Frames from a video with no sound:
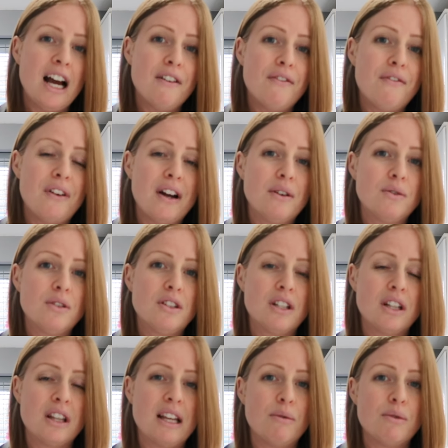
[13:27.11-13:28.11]
I
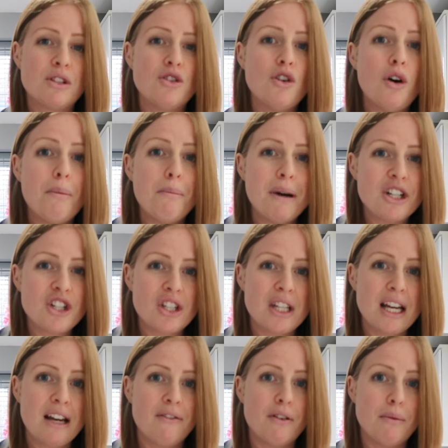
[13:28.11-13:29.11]
found there was not much
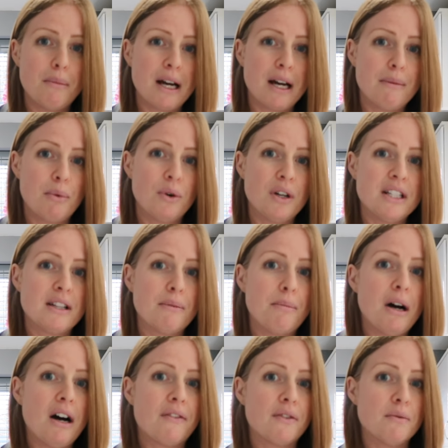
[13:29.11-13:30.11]
there for my boys
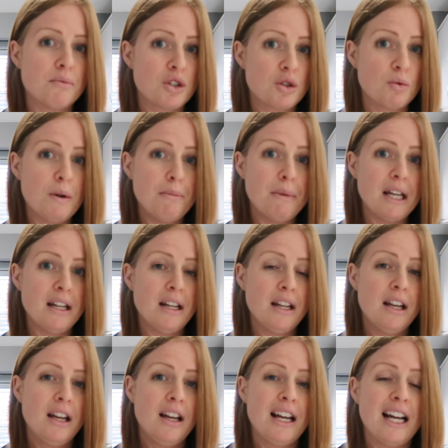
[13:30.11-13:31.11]
apart from
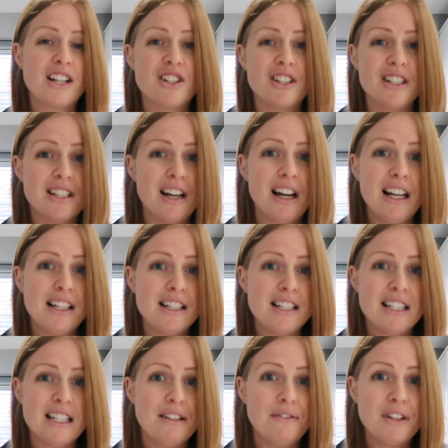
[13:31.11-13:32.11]
swimming. Actually, Tyler
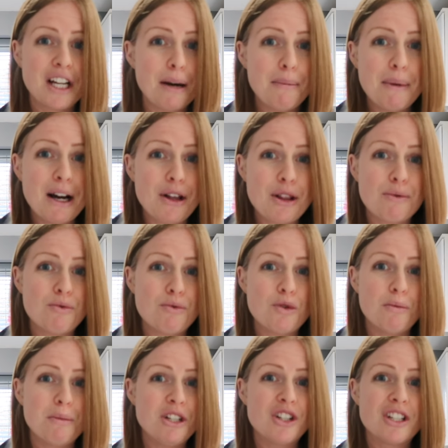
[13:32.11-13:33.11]
didn't even come out of the
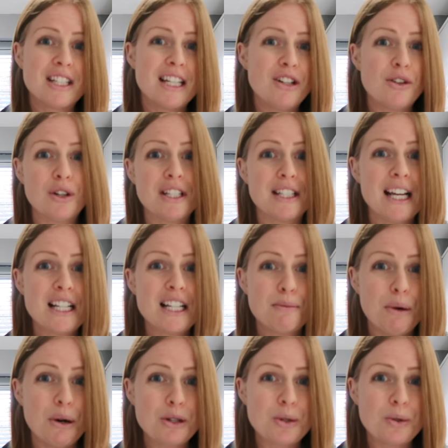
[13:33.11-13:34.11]
room. He just stayed on his
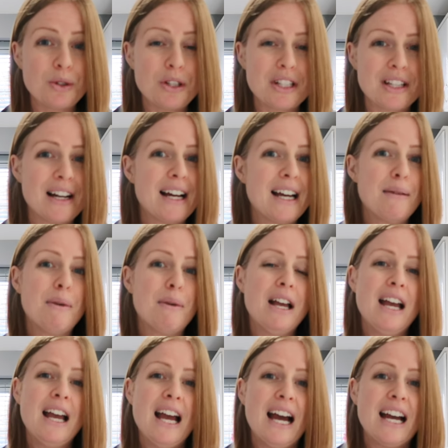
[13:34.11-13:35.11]
Xbox all the time
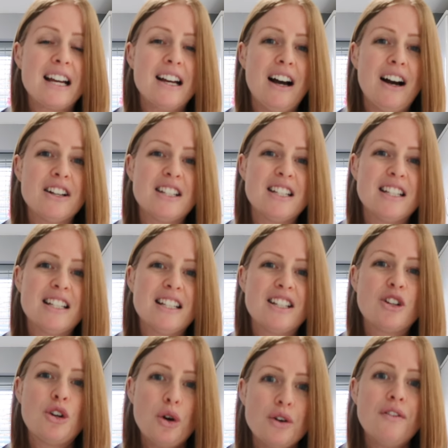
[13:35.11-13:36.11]
and Carter
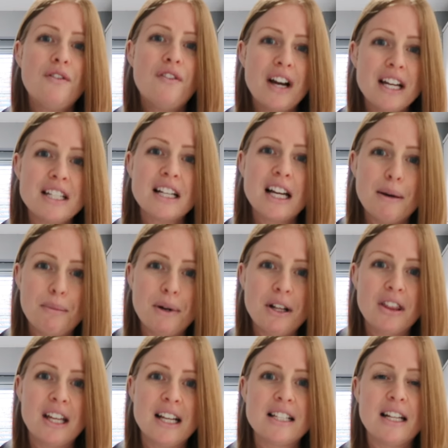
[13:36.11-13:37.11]
could find a couple
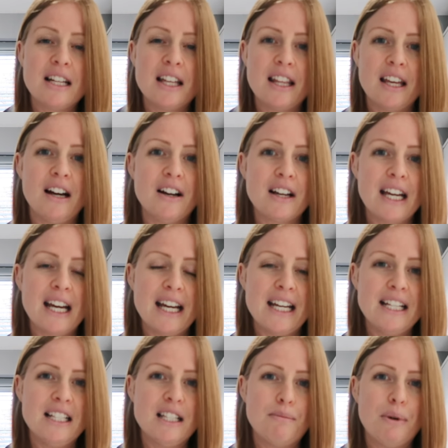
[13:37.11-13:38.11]
of things like the
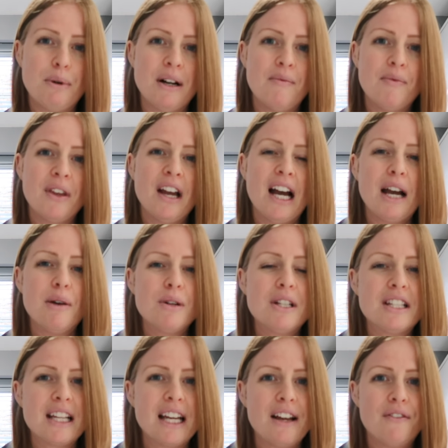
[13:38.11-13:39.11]
arcades, but I
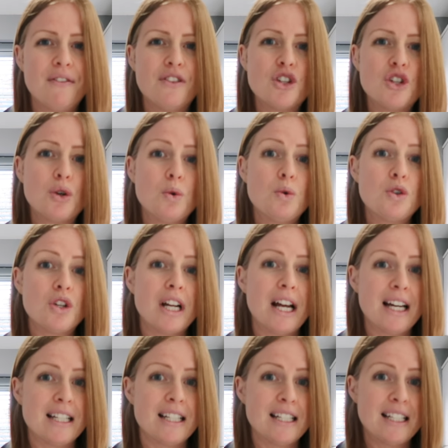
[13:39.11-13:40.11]
would say for children
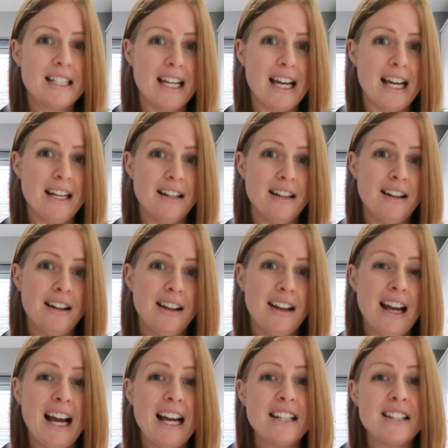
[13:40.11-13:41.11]
under 10.
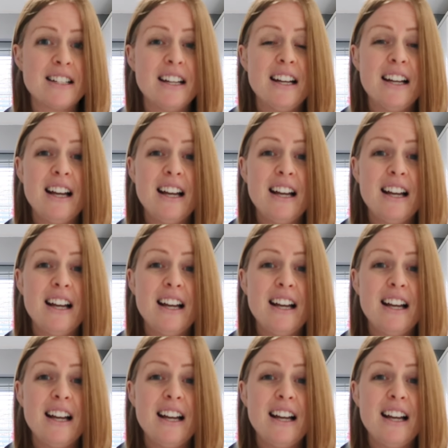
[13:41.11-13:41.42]
And